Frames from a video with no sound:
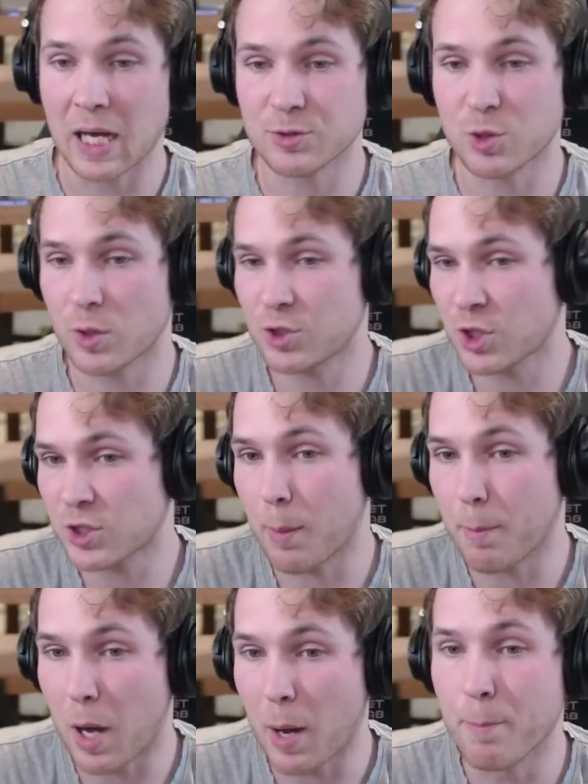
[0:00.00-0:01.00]
So it's just
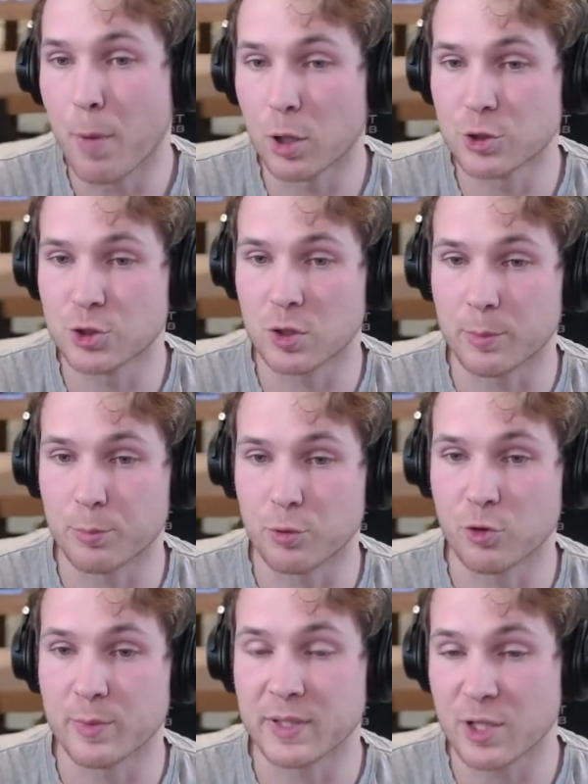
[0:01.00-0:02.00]
a marginal
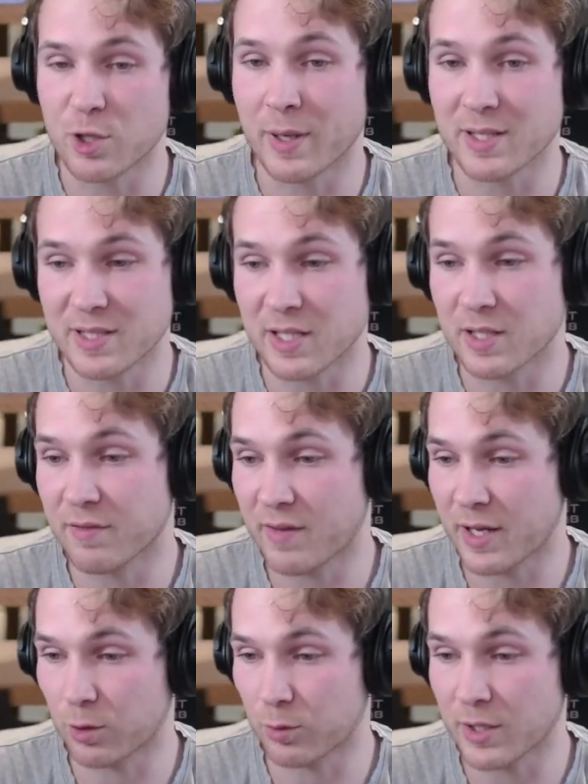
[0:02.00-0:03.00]
improvement that you might see in the
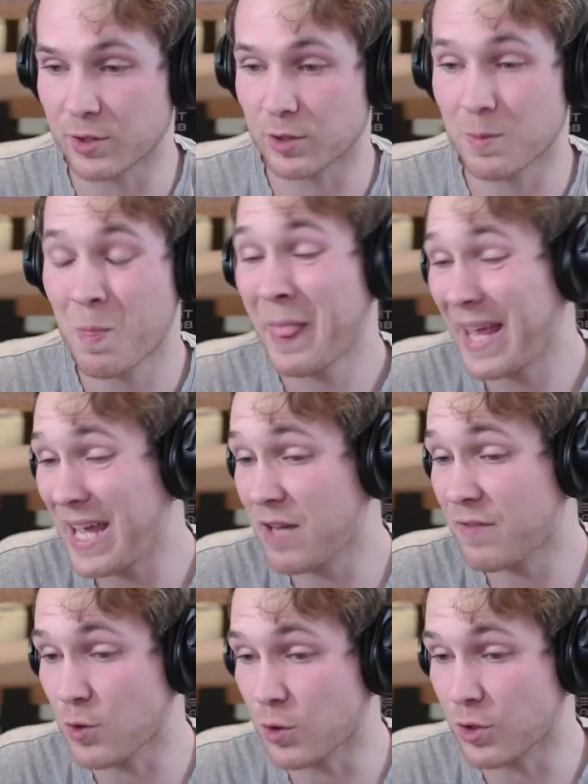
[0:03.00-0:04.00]
final render
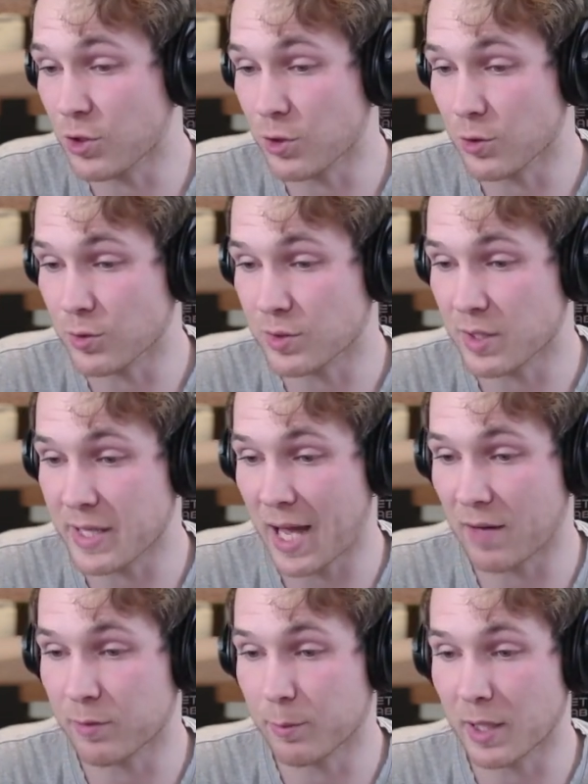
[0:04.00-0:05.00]
if you could use the
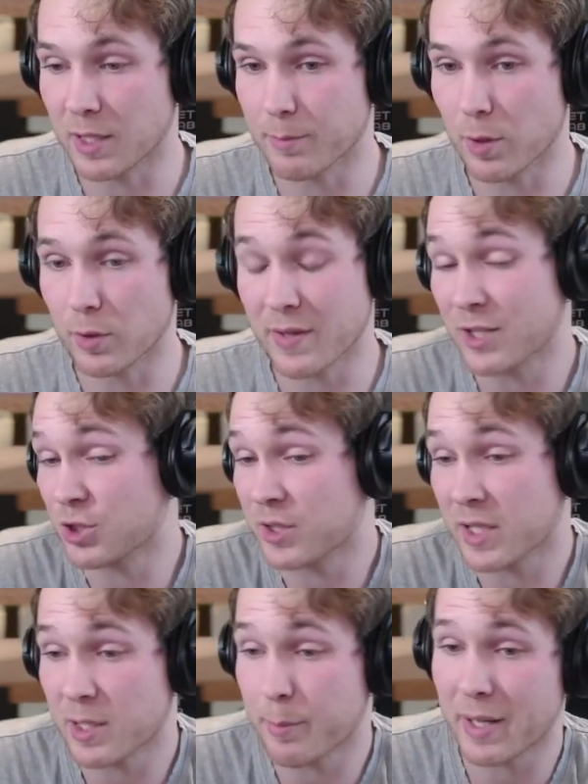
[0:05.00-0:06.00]
alpha blend mode. And that's just
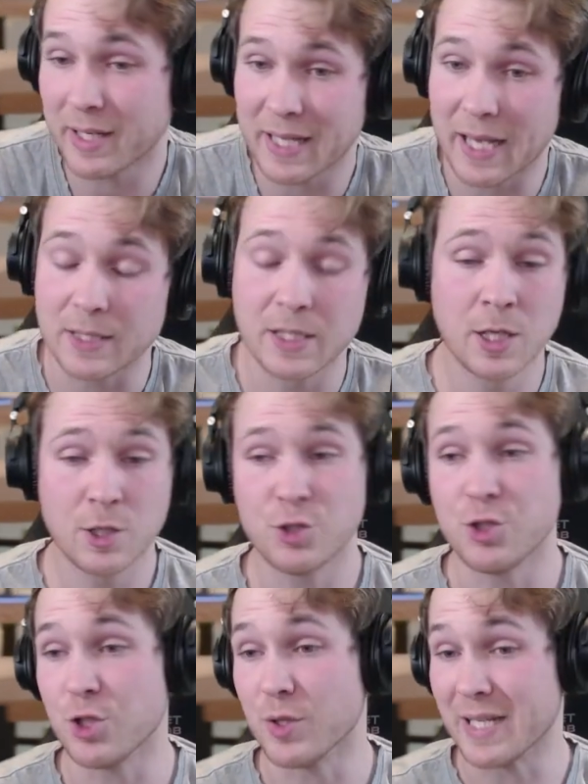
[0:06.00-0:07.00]
going to depend, again,
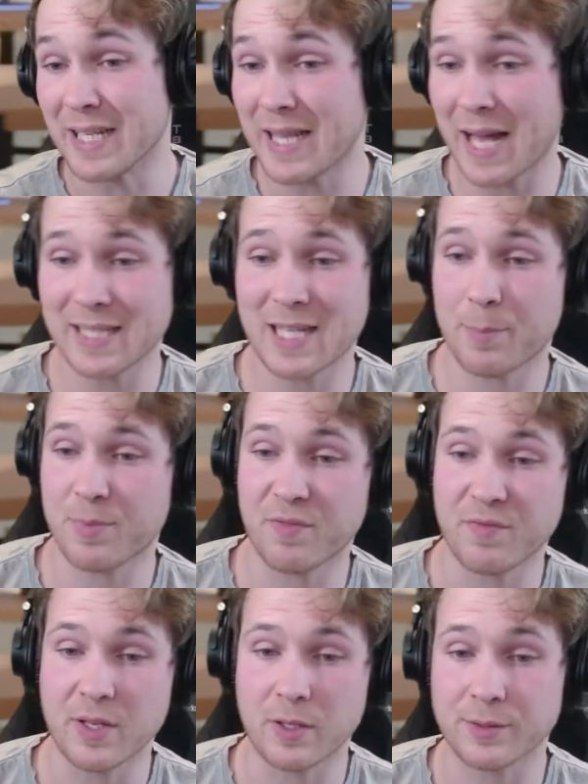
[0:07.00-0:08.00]
do you need that depth of
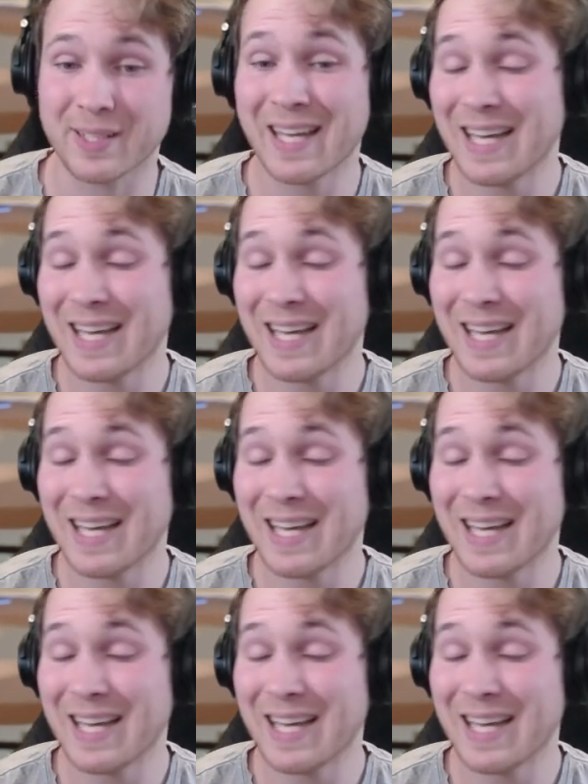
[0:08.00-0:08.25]
field?